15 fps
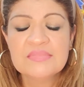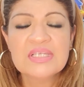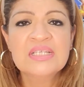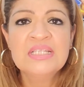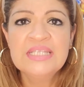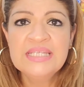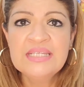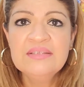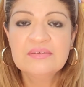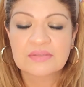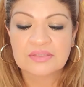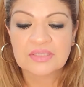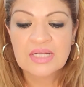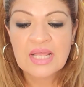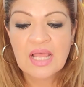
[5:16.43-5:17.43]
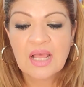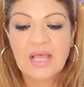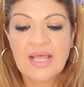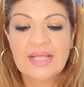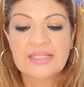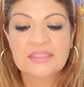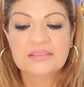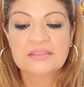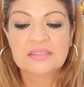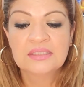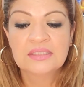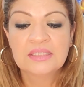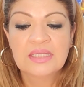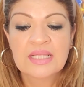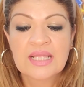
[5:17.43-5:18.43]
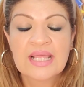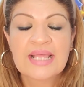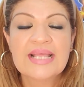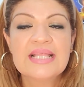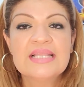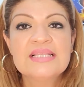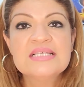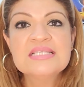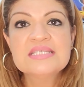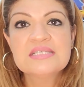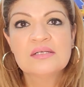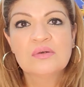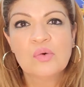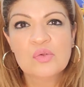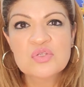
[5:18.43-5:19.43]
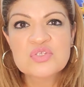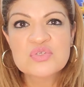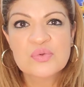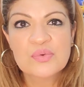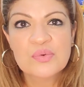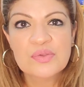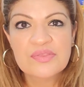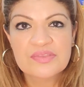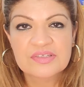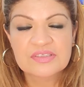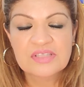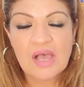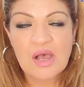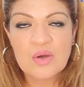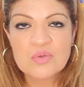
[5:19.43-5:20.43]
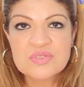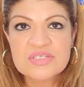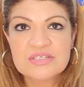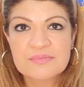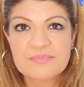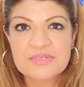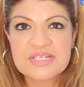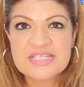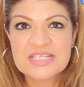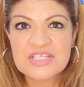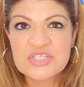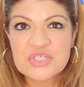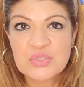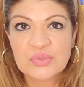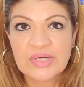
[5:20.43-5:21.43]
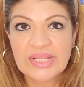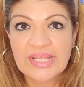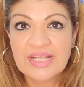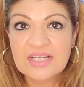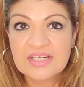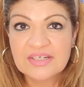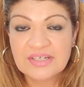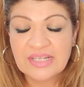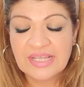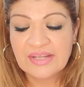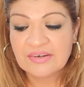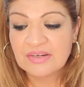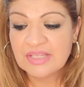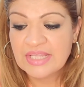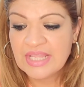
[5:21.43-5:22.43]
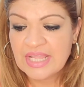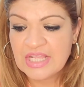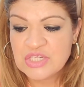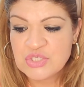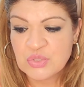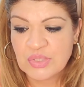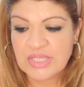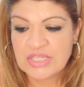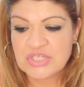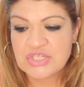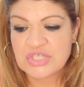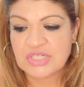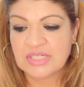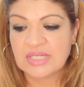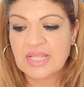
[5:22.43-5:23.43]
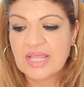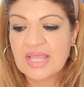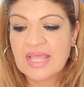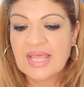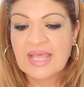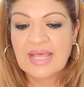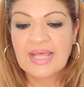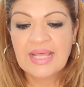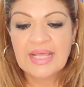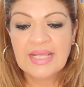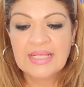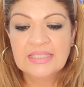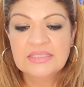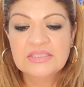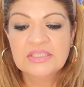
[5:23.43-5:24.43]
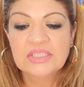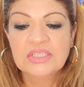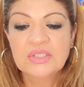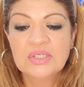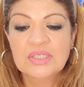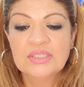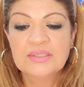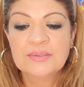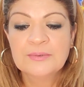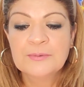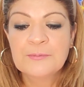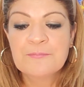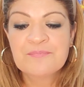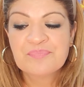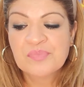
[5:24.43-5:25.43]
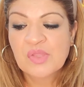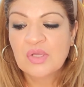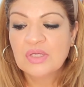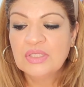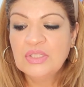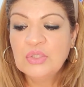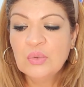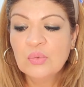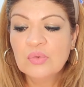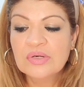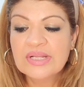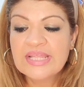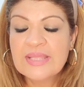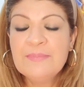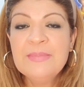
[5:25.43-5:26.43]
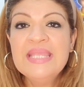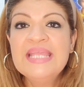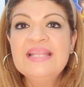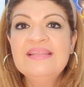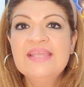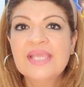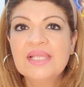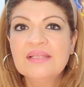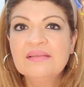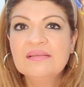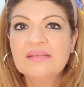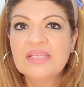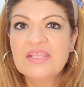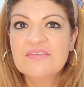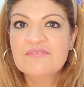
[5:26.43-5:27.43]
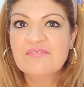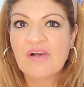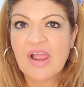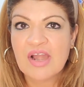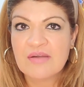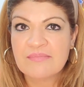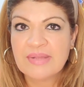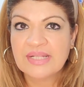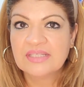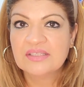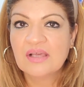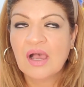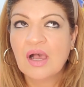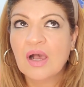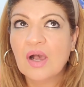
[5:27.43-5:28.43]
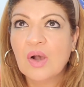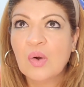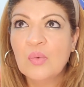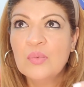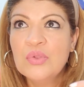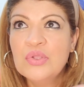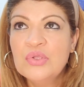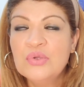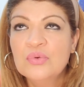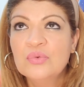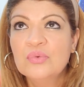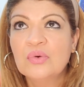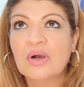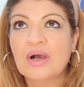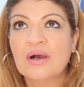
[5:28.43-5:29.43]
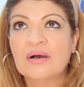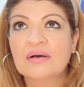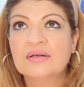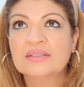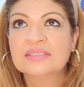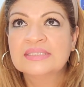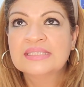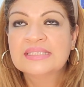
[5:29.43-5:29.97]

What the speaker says: leader. And this also third house represents your early education and your immediate environment, how you are